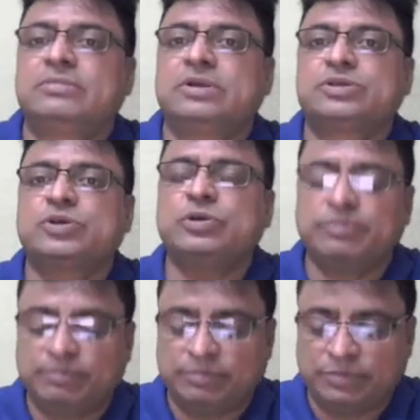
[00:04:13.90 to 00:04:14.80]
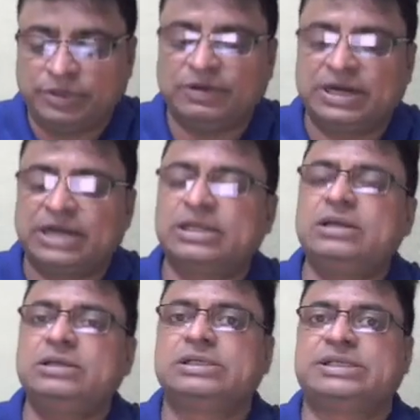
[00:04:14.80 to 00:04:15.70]
So you will get
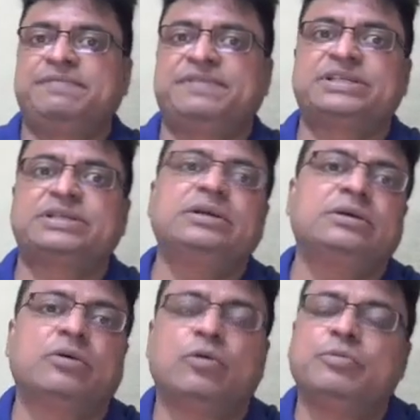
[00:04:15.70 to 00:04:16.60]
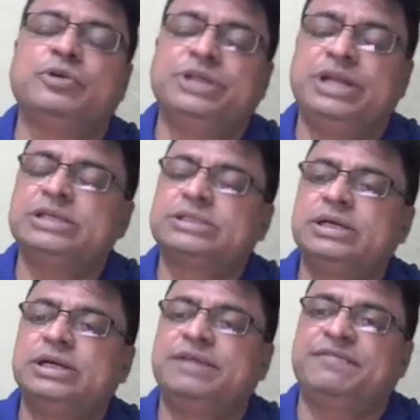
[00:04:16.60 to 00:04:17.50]
the safest homogeneous
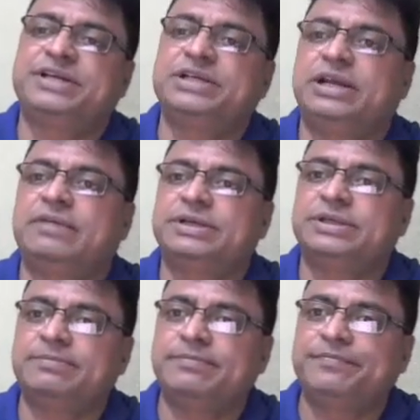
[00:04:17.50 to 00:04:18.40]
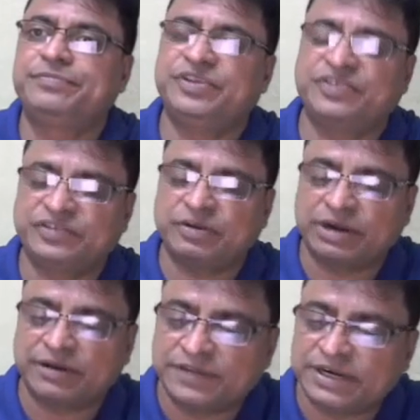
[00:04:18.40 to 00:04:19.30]
differential equation. This is the
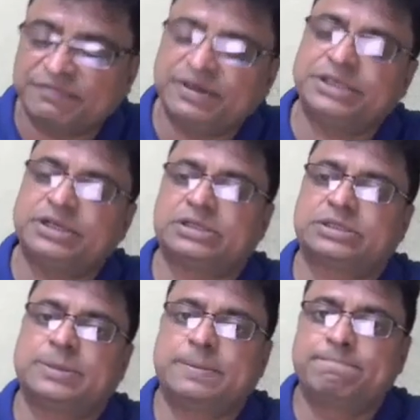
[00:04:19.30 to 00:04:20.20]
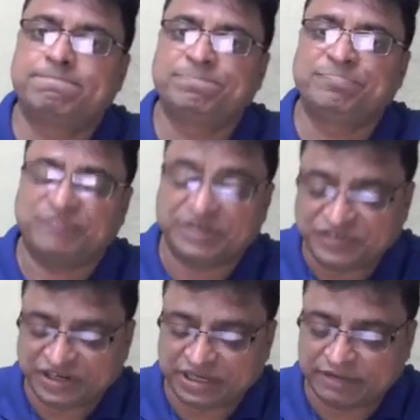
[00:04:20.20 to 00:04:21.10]
one of the definitions for
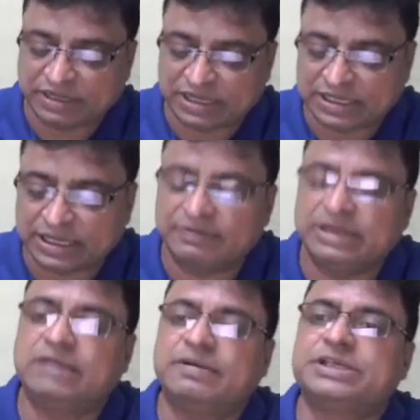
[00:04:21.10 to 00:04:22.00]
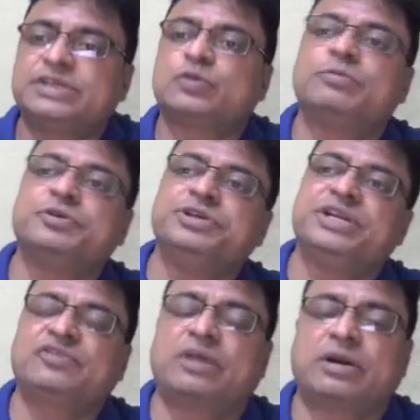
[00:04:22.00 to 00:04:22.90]
checking whether the given equation is
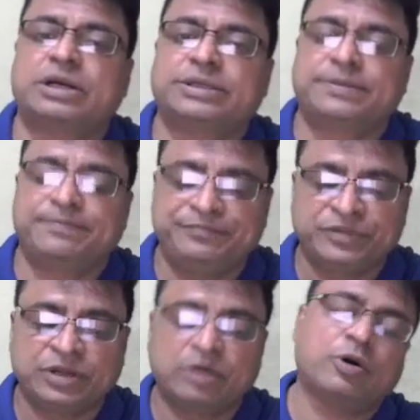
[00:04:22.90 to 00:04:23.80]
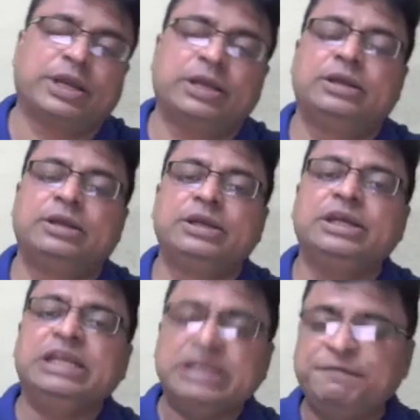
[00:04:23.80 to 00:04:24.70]
homogeneous or not. Okay.
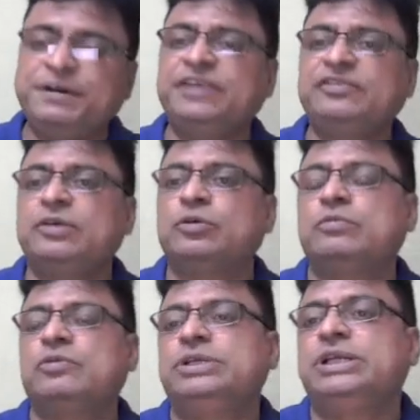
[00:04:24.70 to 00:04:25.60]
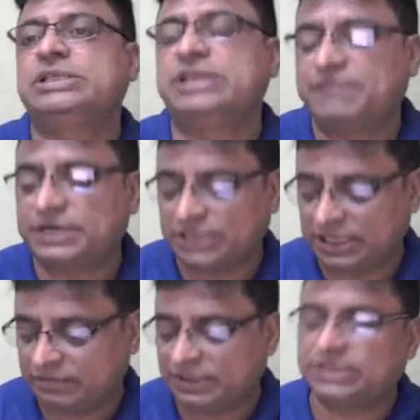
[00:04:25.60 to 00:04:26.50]
If it is the homogeneous differential
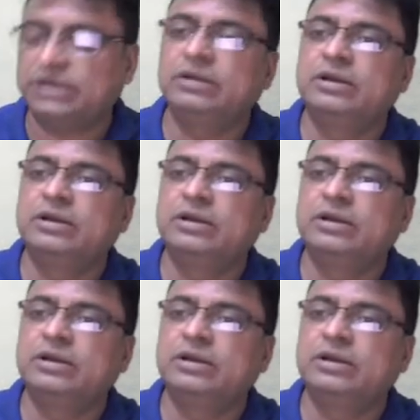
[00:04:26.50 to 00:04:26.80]
equation,